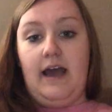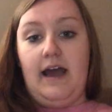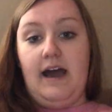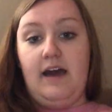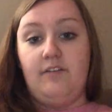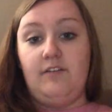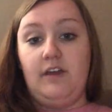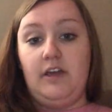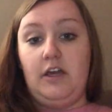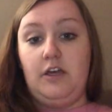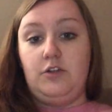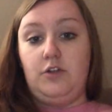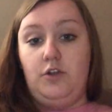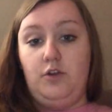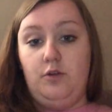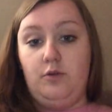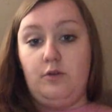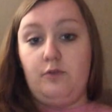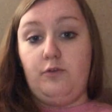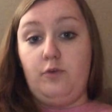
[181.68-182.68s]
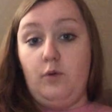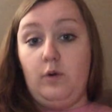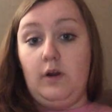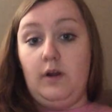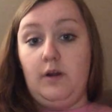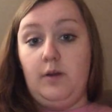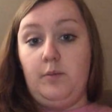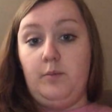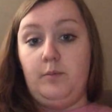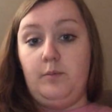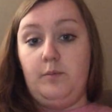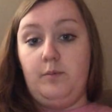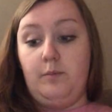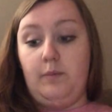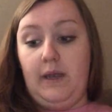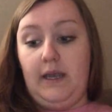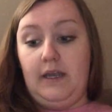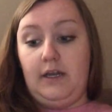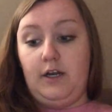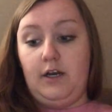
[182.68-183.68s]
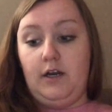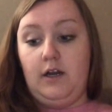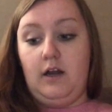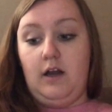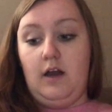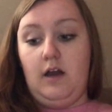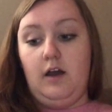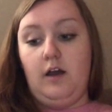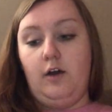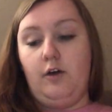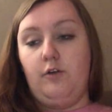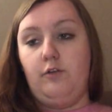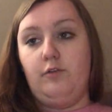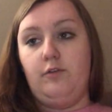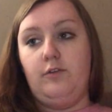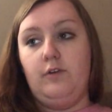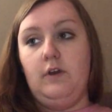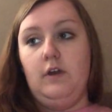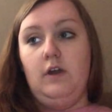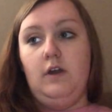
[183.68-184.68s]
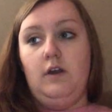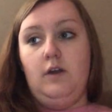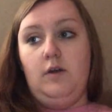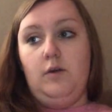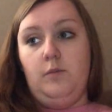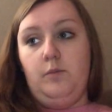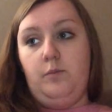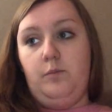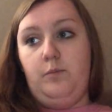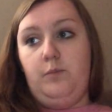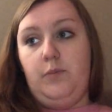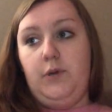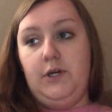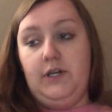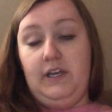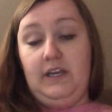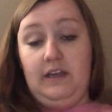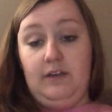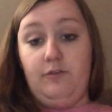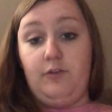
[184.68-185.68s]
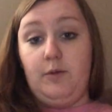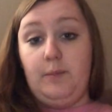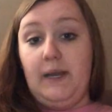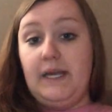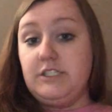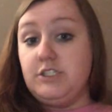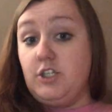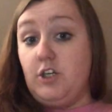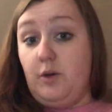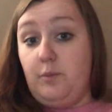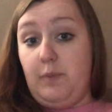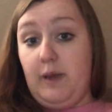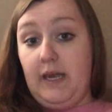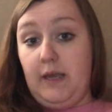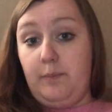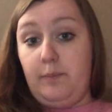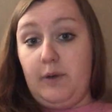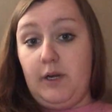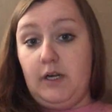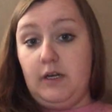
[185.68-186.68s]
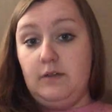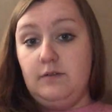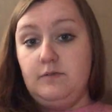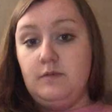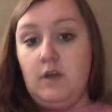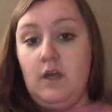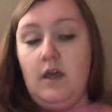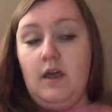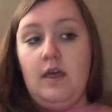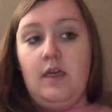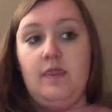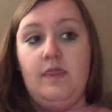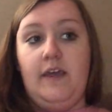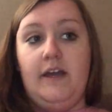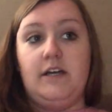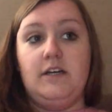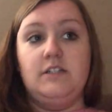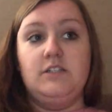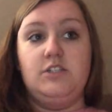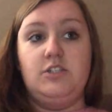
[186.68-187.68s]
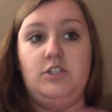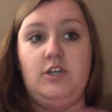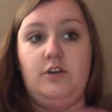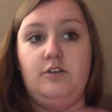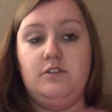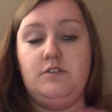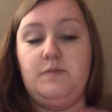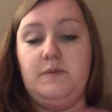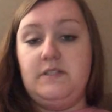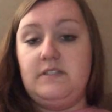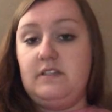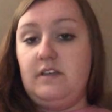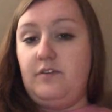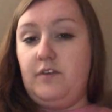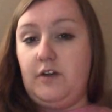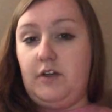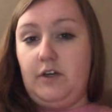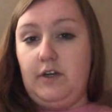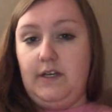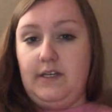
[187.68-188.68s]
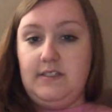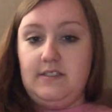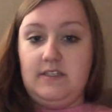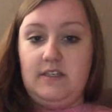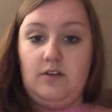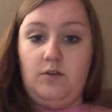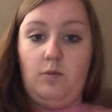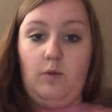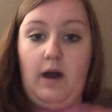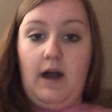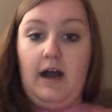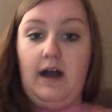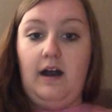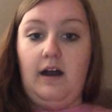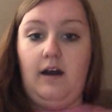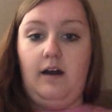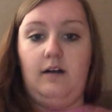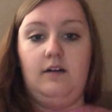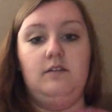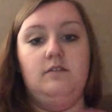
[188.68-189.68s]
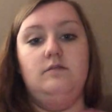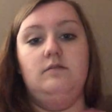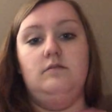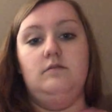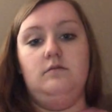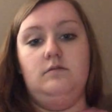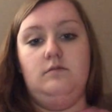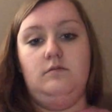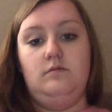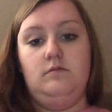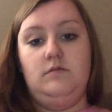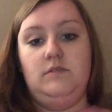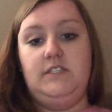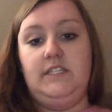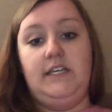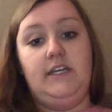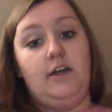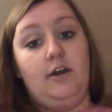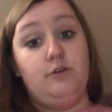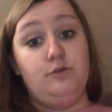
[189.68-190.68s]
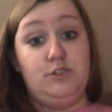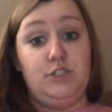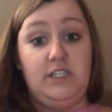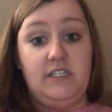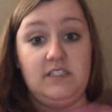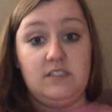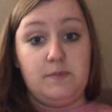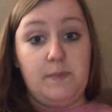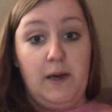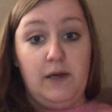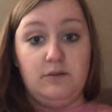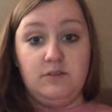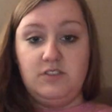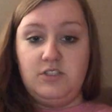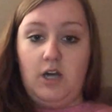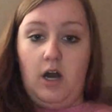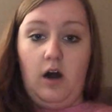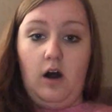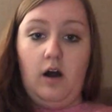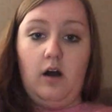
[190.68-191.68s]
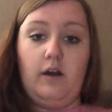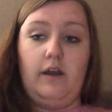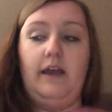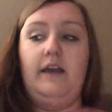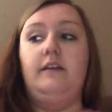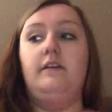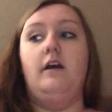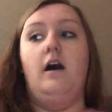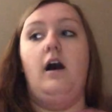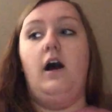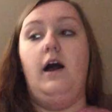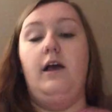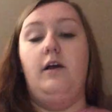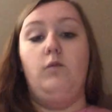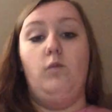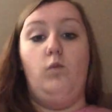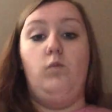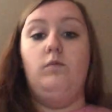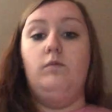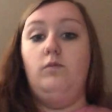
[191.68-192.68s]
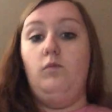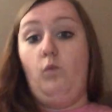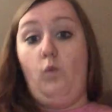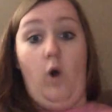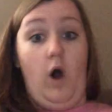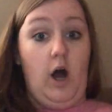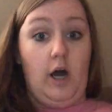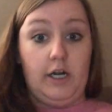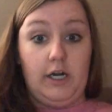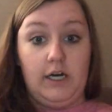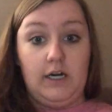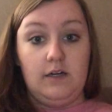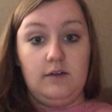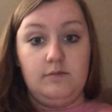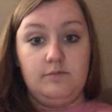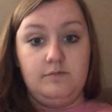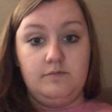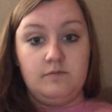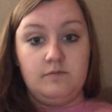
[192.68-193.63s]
having a uniform manner of putting information on paper. There is no specific reason why DOG spells dog and not water.